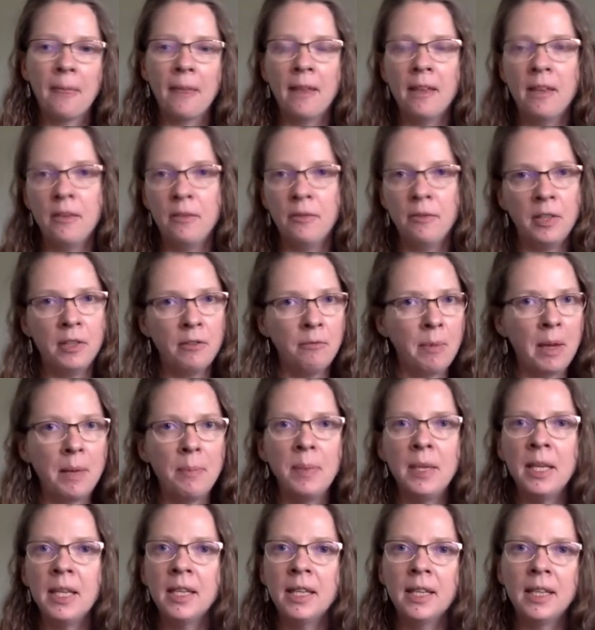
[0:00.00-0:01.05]
if my
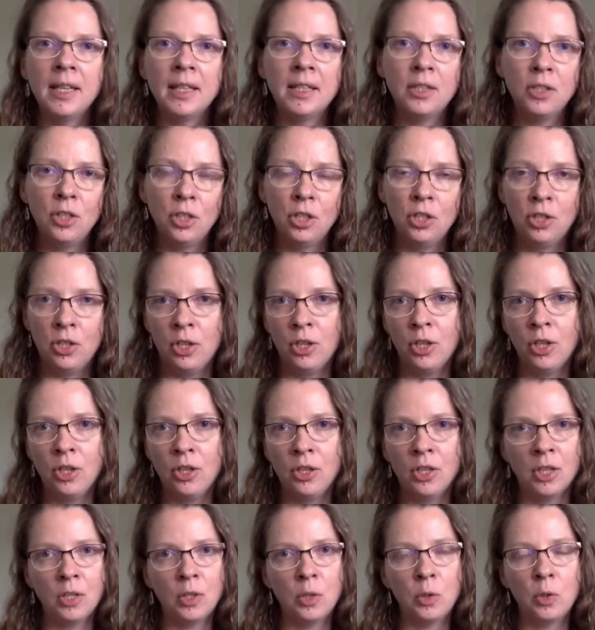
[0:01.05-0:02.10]
pinky is
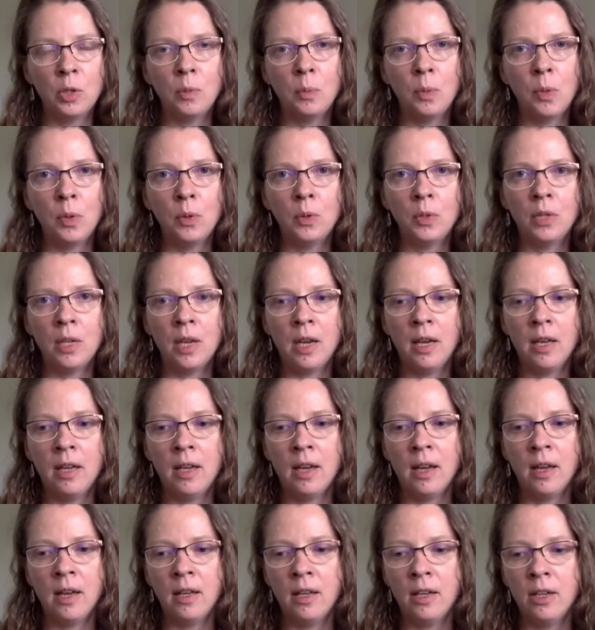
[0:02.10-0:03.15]
hurting, so suppose
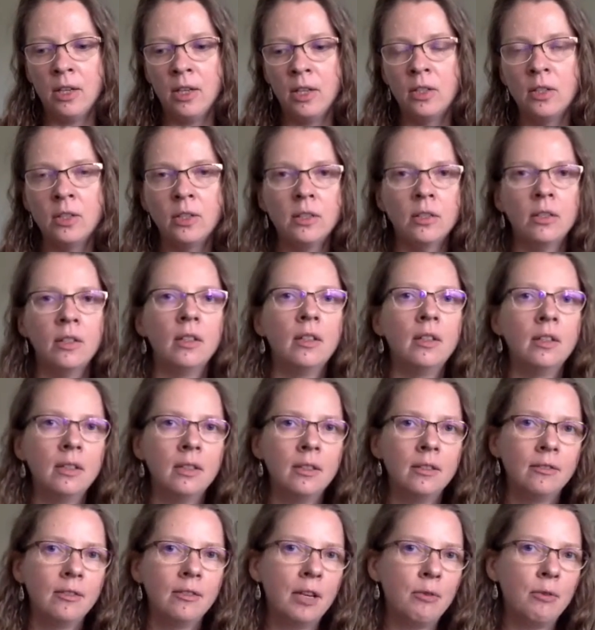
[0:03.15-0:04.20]
I
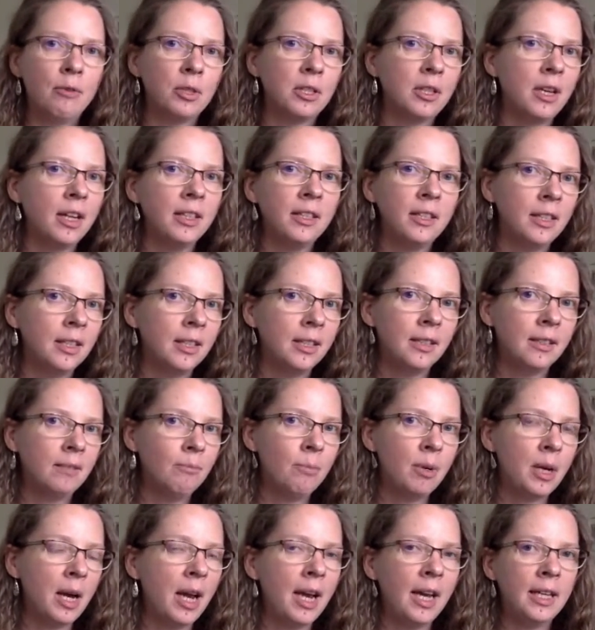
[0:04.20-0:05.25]
was cutting
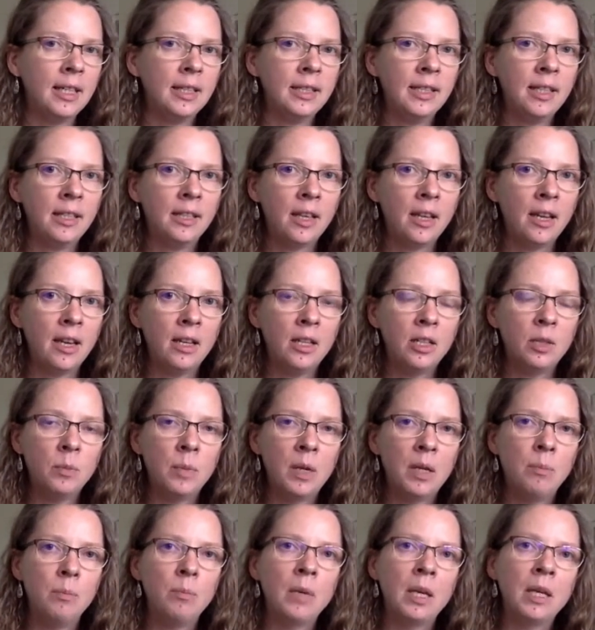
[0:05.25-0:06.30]
bread and I hurt
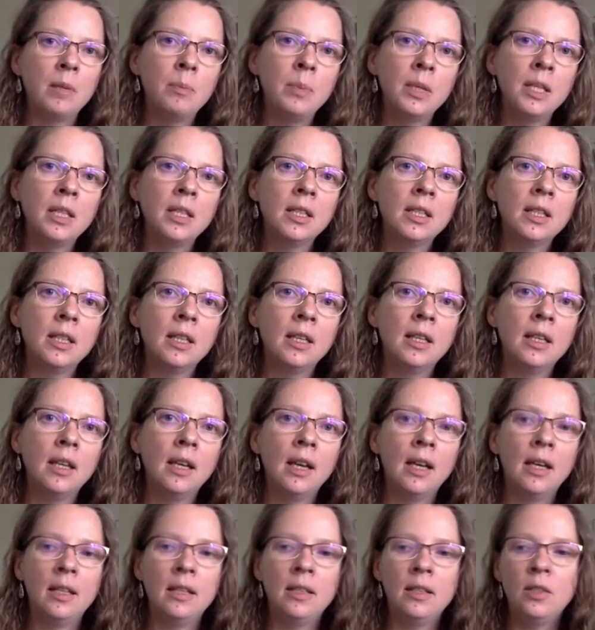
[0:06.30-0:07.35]
my pinky,
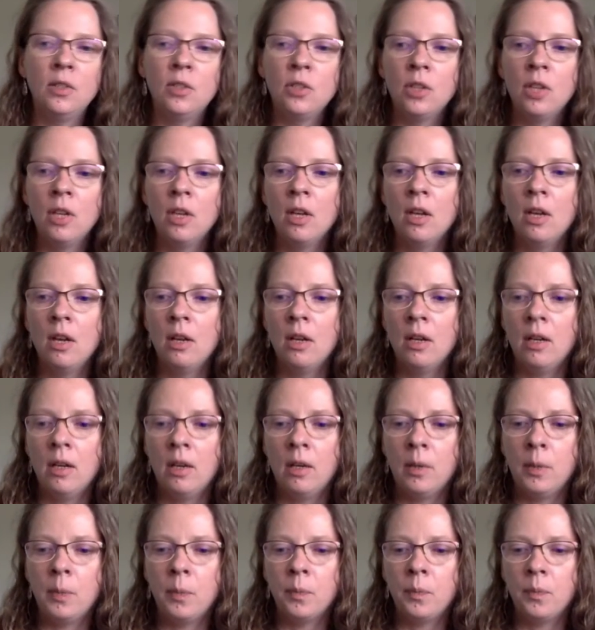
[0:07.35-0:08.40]
and
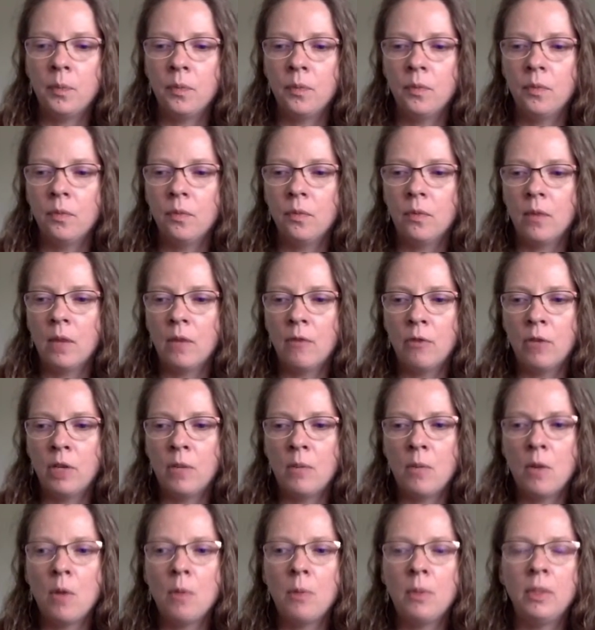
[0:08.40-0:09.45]
for a
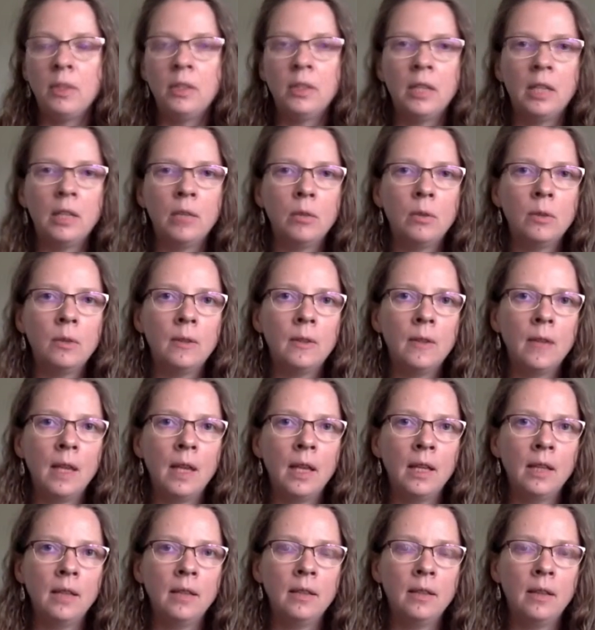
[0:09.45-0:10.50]
moment I would
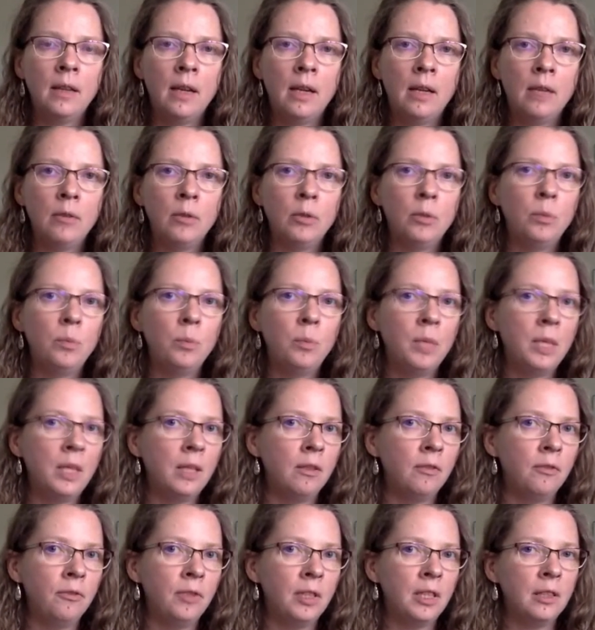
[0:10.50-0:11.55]
think I would
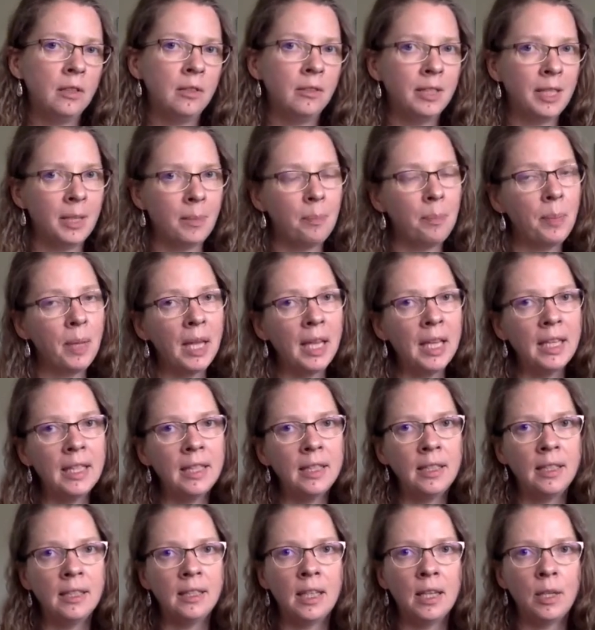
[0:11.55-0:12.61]
feel some
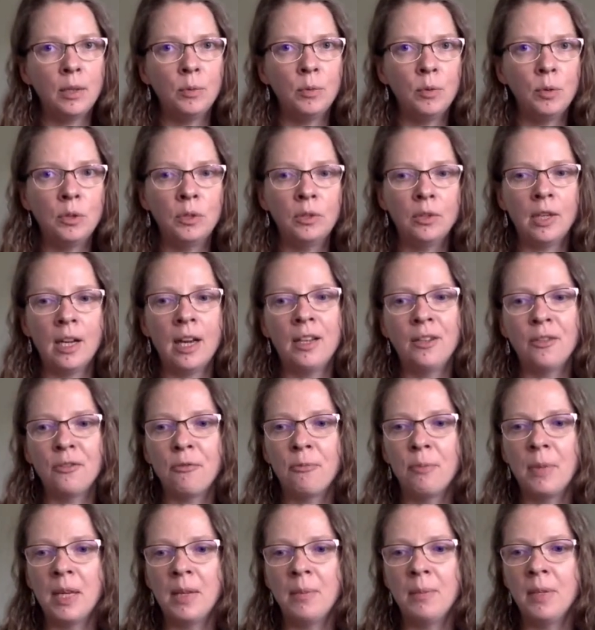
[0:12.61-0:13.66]
pain, and I would kind
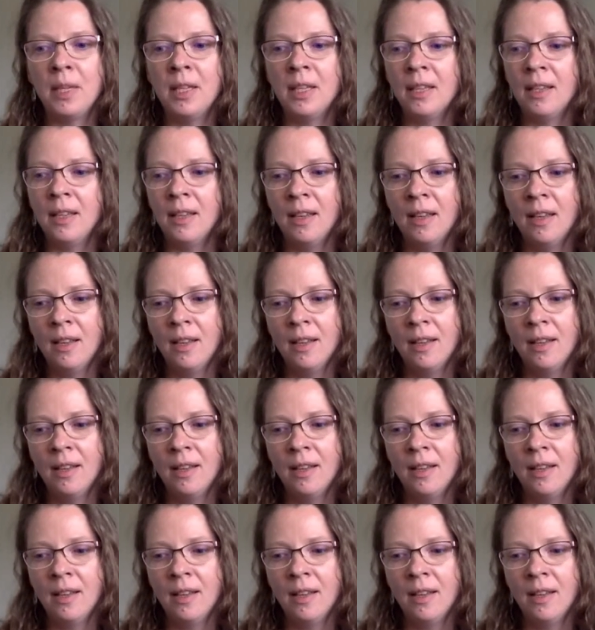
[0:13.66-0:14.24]
of maybe